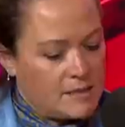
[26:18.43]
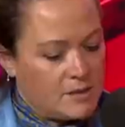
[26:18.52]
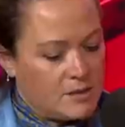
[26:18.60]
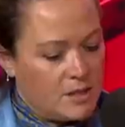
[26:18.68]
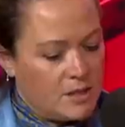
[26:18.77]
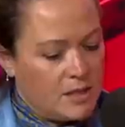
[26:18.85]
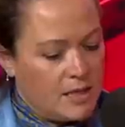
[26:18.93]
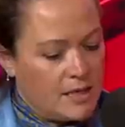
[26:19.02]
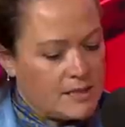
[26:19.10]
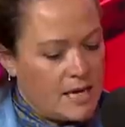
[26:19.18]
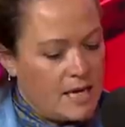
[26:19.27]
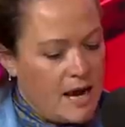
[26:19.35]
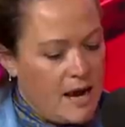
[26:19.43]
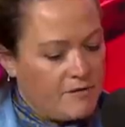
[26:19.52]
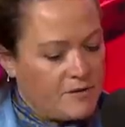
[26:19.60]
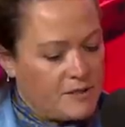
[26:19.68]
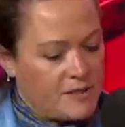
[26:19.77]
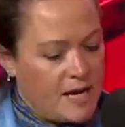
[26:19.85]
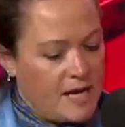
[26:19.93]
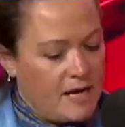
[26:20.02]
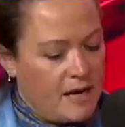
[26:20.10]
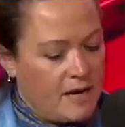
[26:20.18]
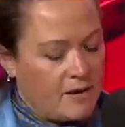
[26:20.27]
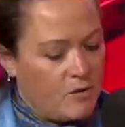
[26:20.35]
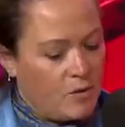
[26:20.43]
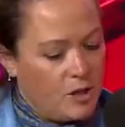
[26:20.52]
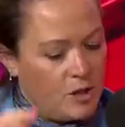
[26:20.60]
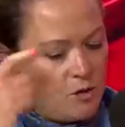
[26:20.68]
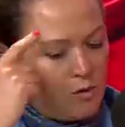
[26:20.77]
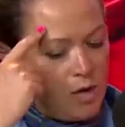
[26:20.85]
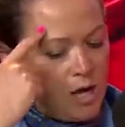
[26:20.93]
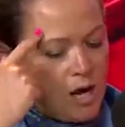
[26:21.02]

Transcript: there certainly is. And I have to say, like, you know,